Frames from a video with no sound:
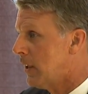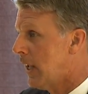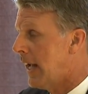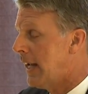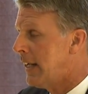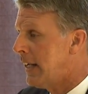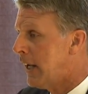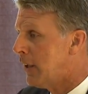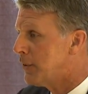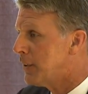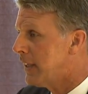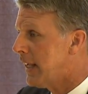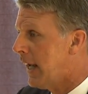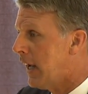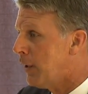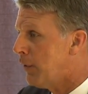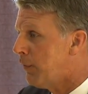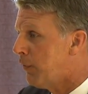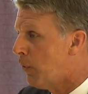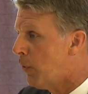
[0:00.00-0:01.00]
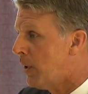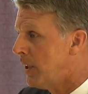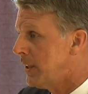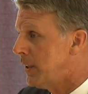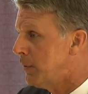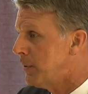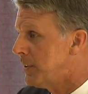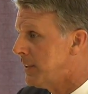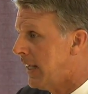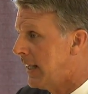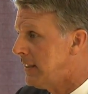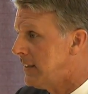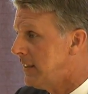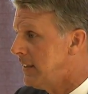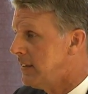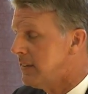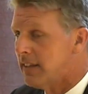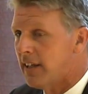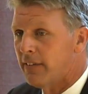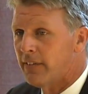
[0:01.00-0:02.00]
Heading out to California, it was
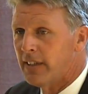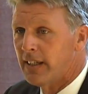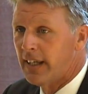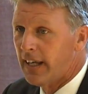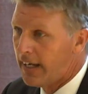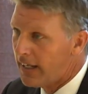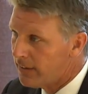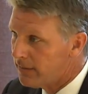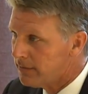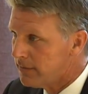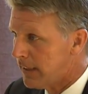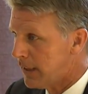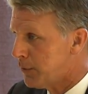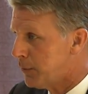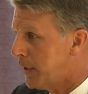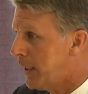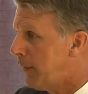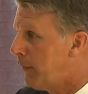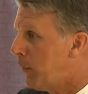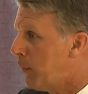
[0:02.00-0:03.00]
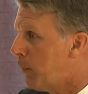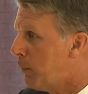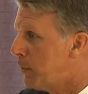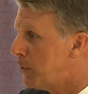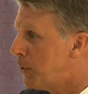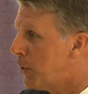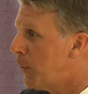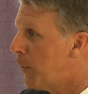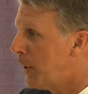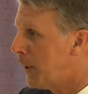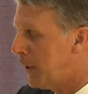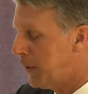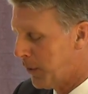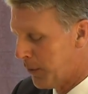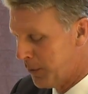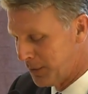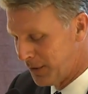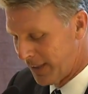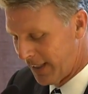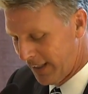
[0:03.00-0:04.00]
1978. That's what everyone was doing in
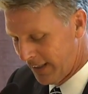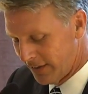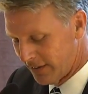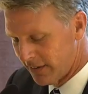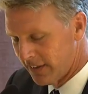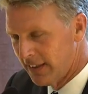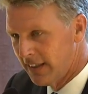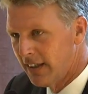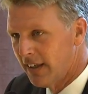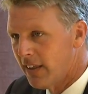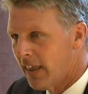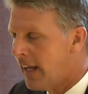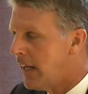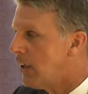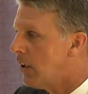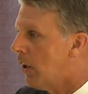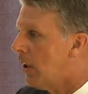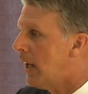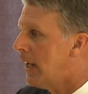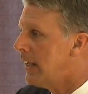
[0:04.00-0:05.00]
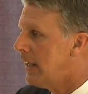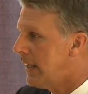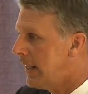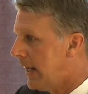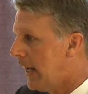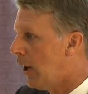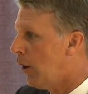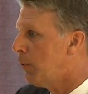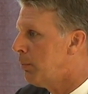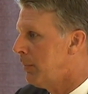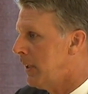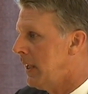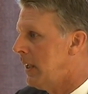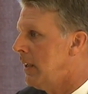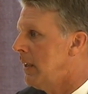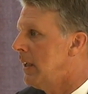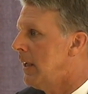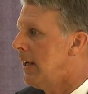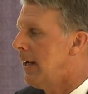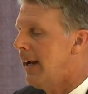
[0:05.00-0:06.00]
those days. Thank God he held
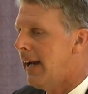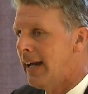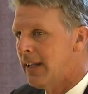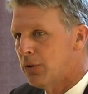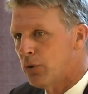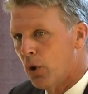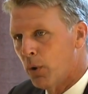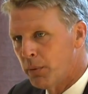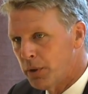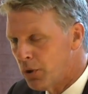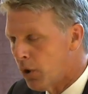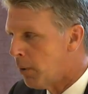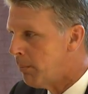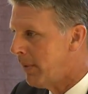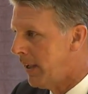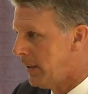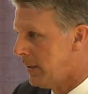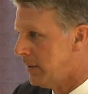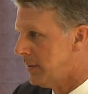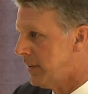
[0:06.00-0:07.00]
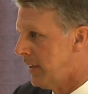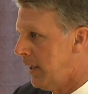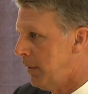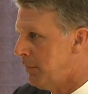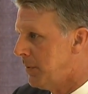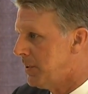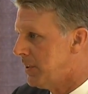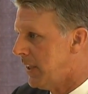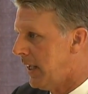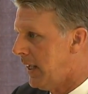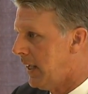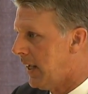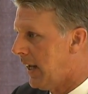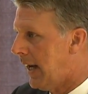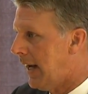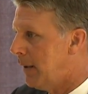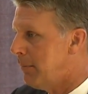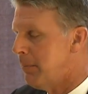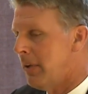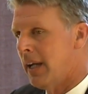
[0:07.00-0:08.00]
me and told me, don't make the same mistake
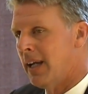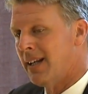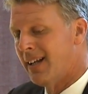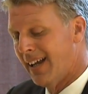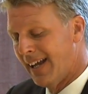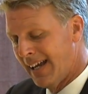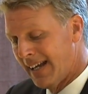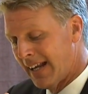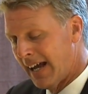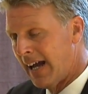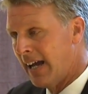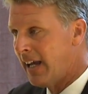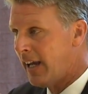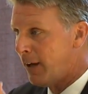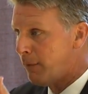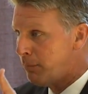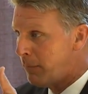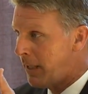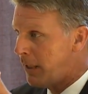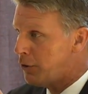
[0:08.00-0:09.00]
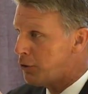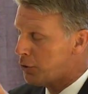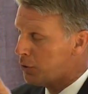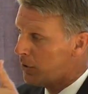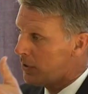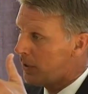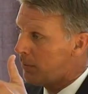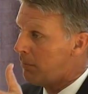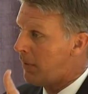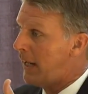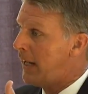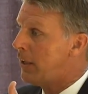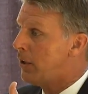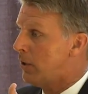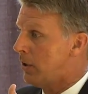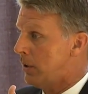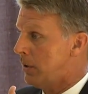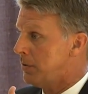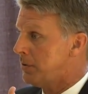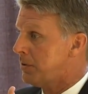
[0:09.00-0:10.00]
I've made, and I have made sure that my
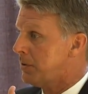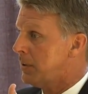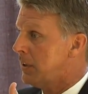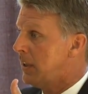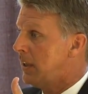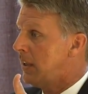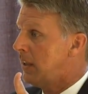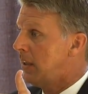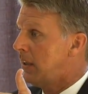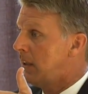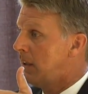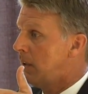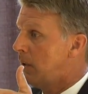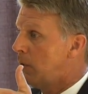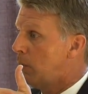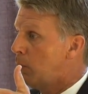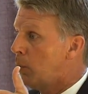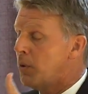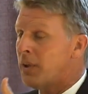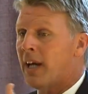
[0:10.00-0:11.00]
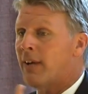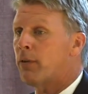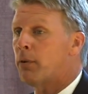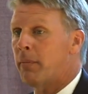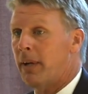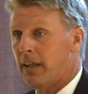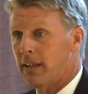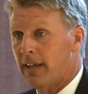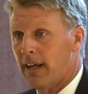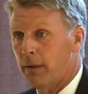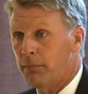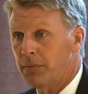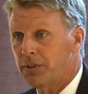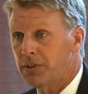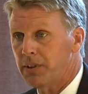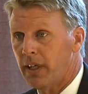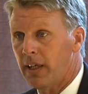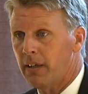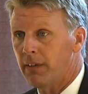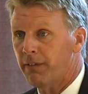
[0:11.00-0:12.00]
girls will never make that
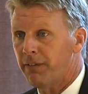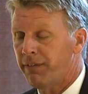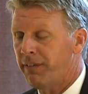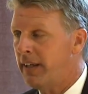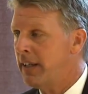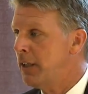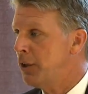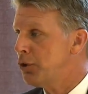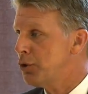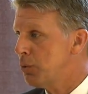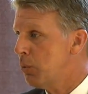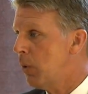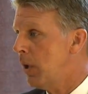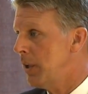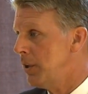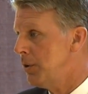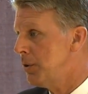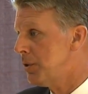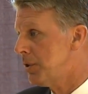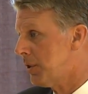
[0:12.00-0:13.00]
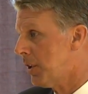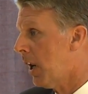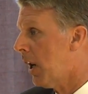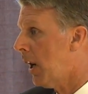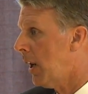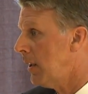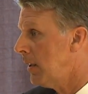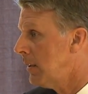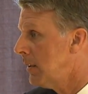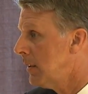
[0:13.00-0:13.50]
mistake. Finish what you start.